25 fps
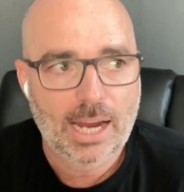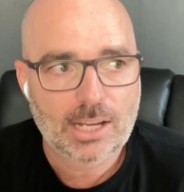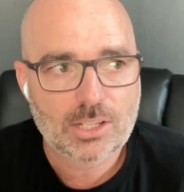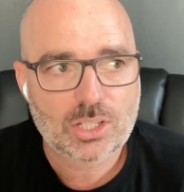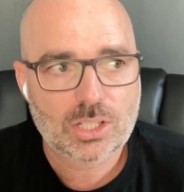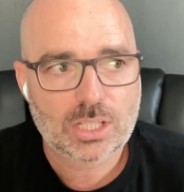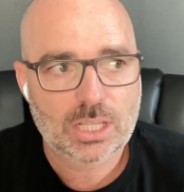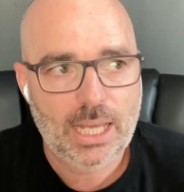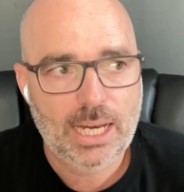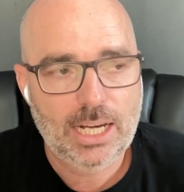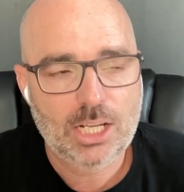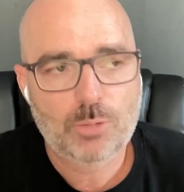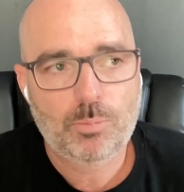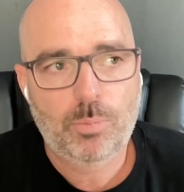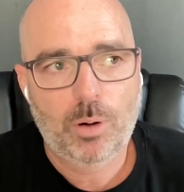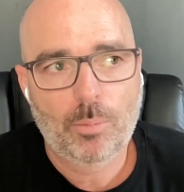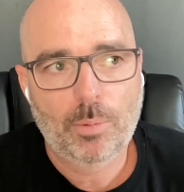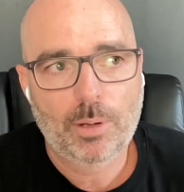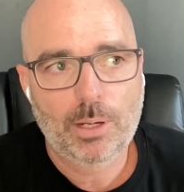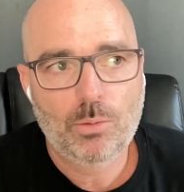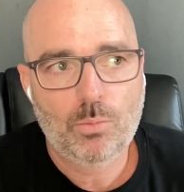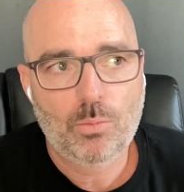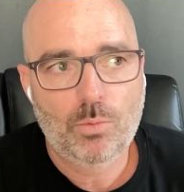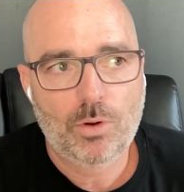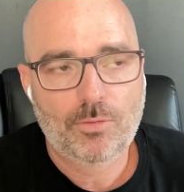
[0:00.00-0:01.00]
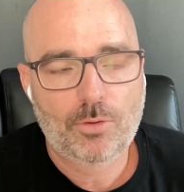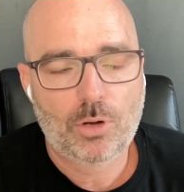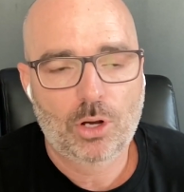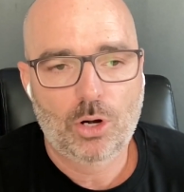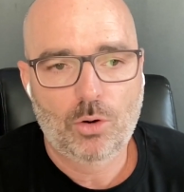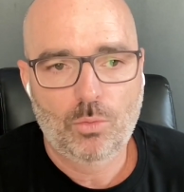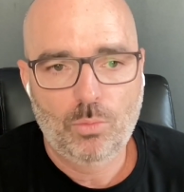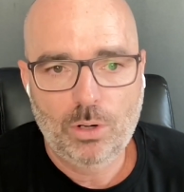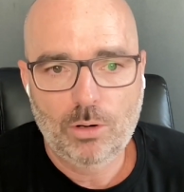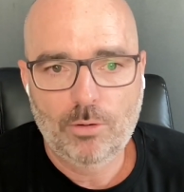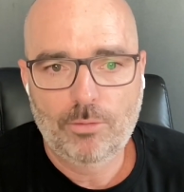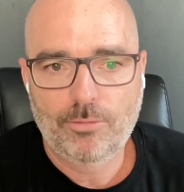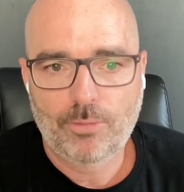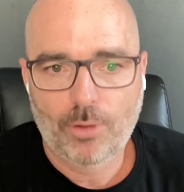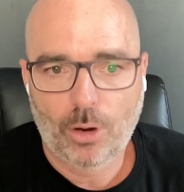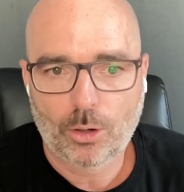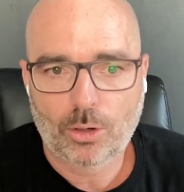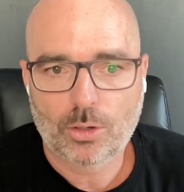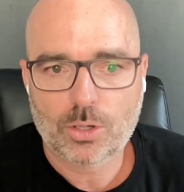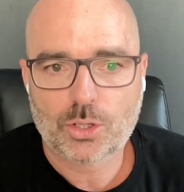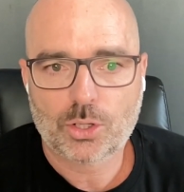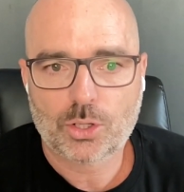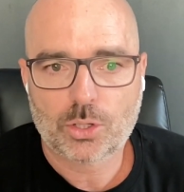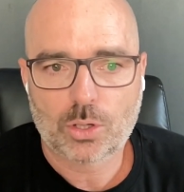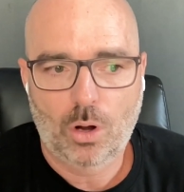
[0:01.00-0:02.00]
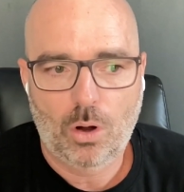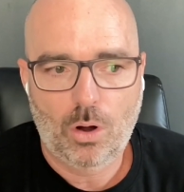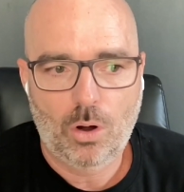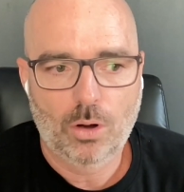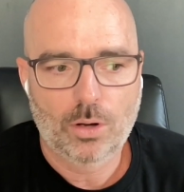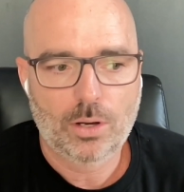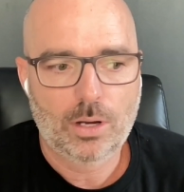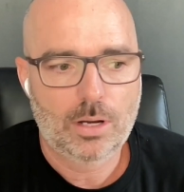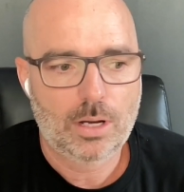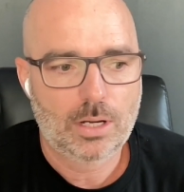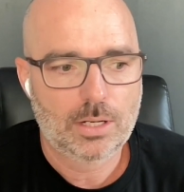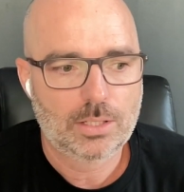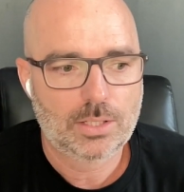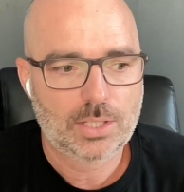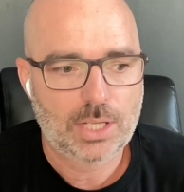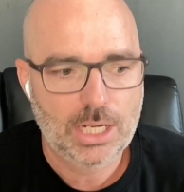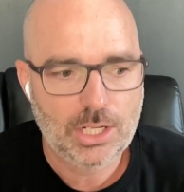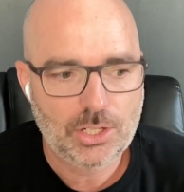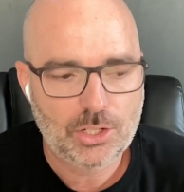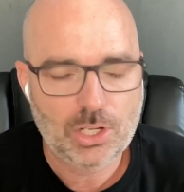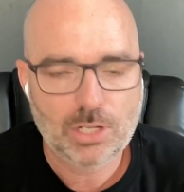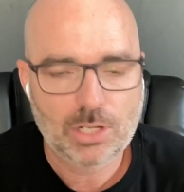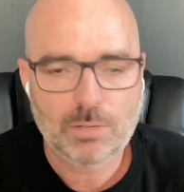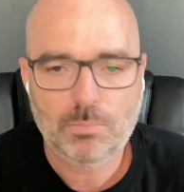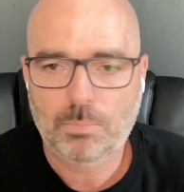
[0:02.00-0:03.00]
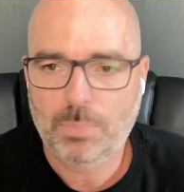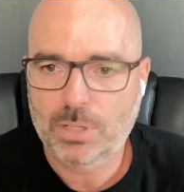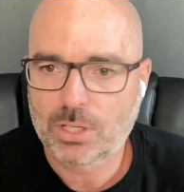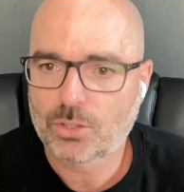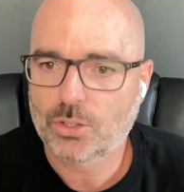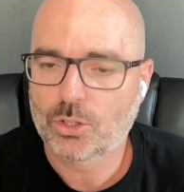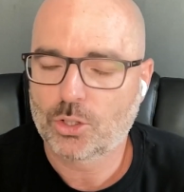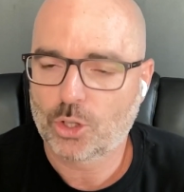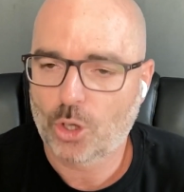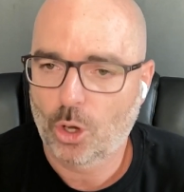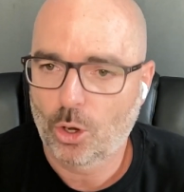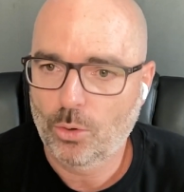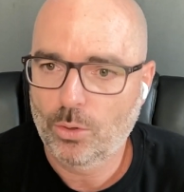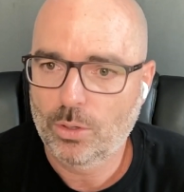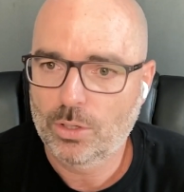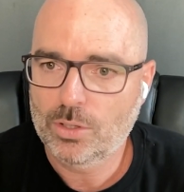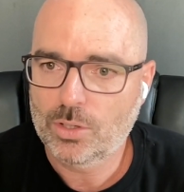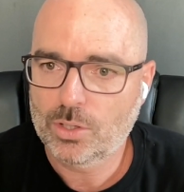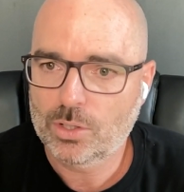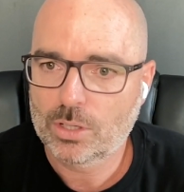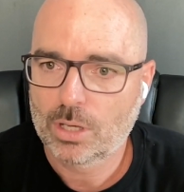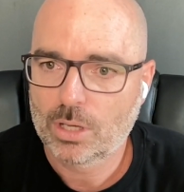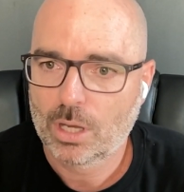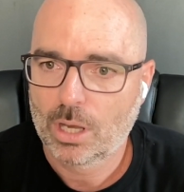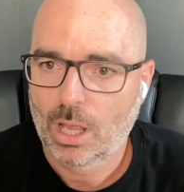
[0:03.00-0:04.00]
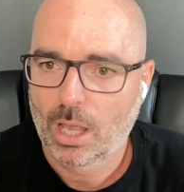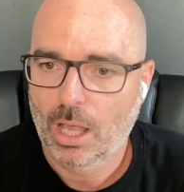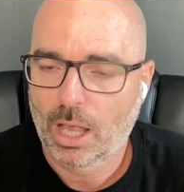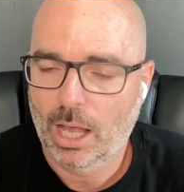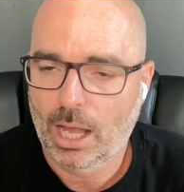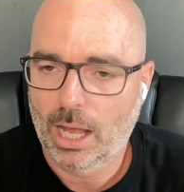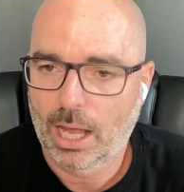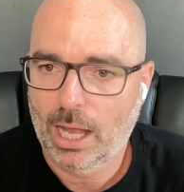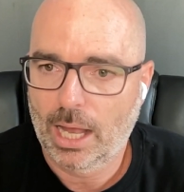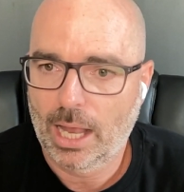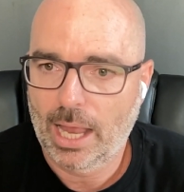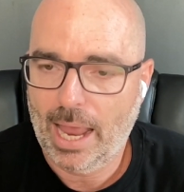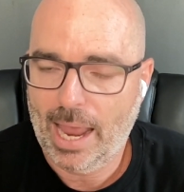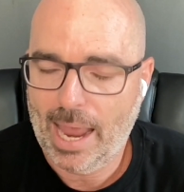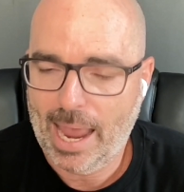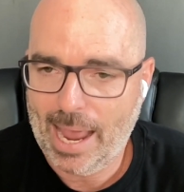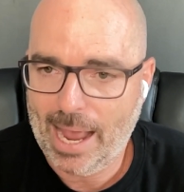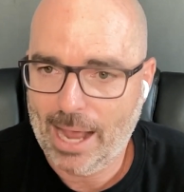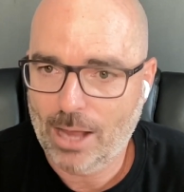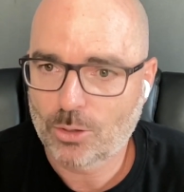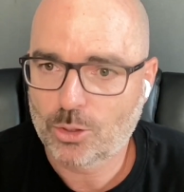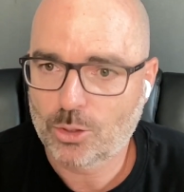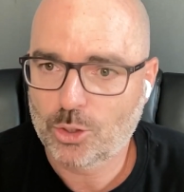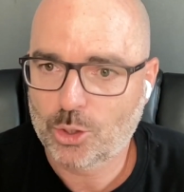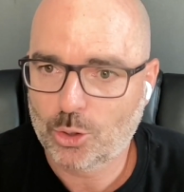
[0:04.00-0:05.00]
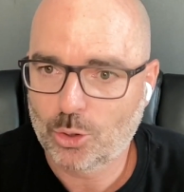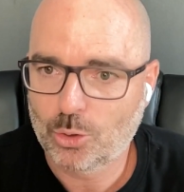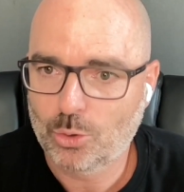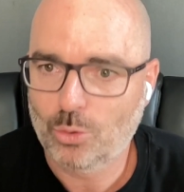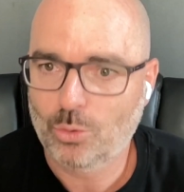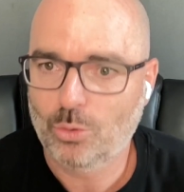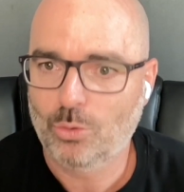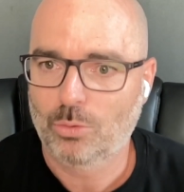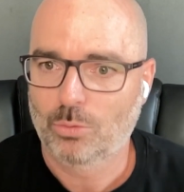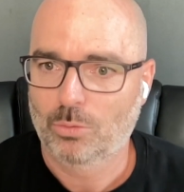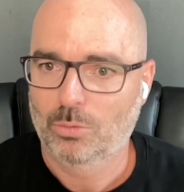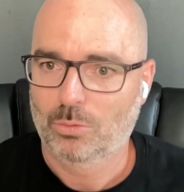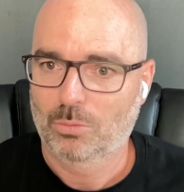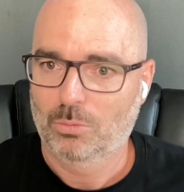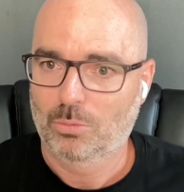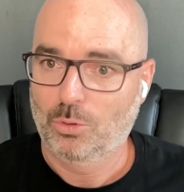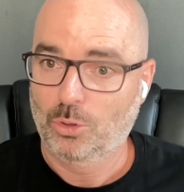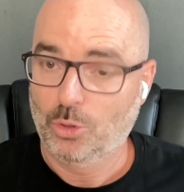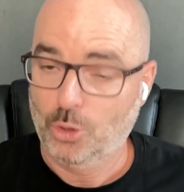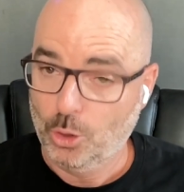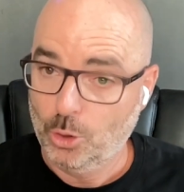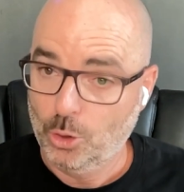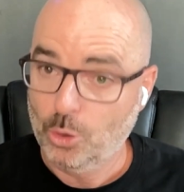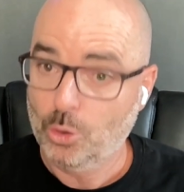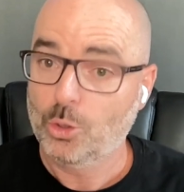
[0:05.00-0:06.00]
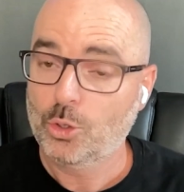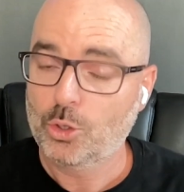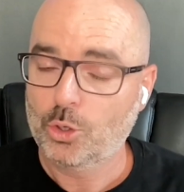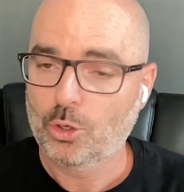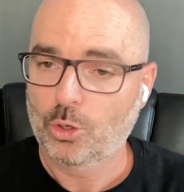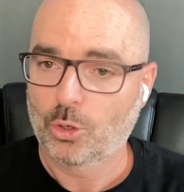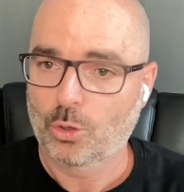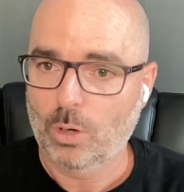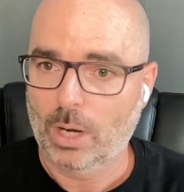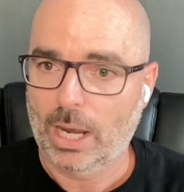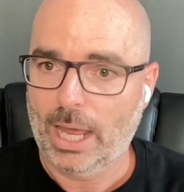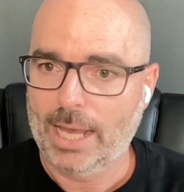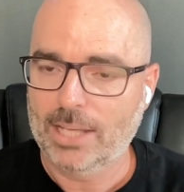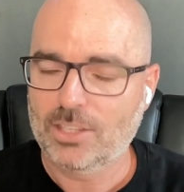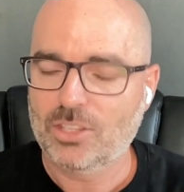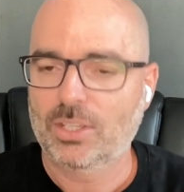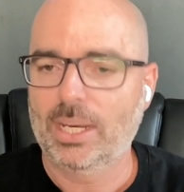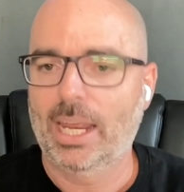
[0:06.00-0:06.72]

sled is probably, we've got a real focus on teaching business owners how to use Google Ads.